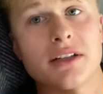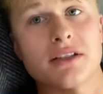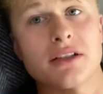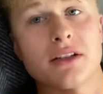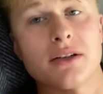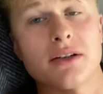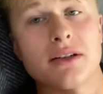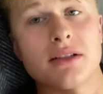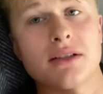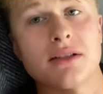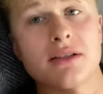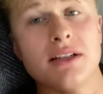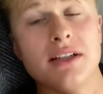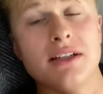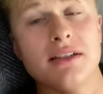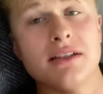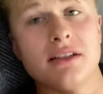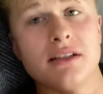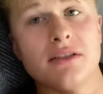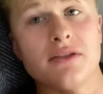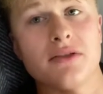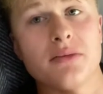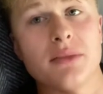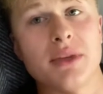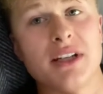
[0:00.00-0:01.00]
So it's
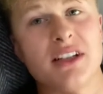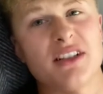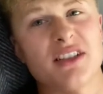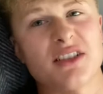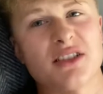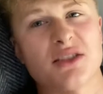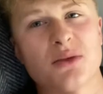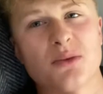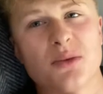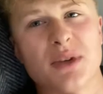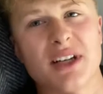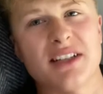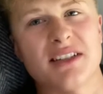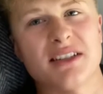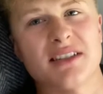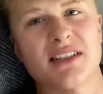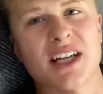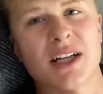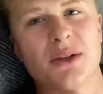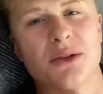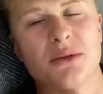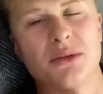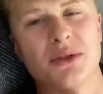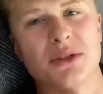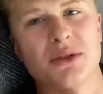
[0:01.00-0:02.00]
easier for me just to wait an
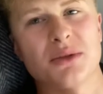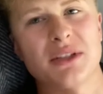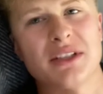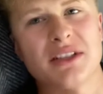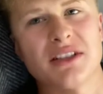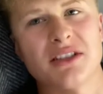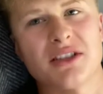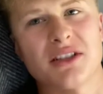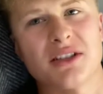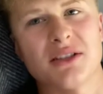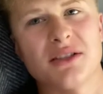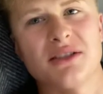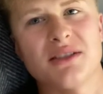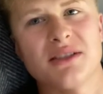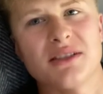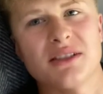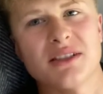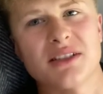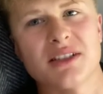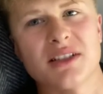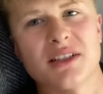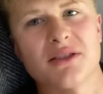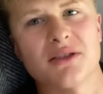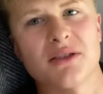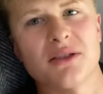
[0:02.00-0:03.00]
hour between the toast and the
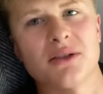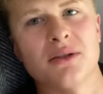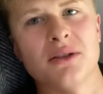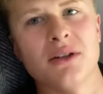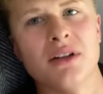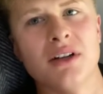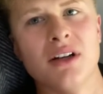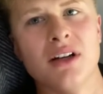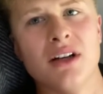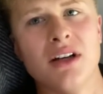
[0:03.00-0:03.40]
cereal.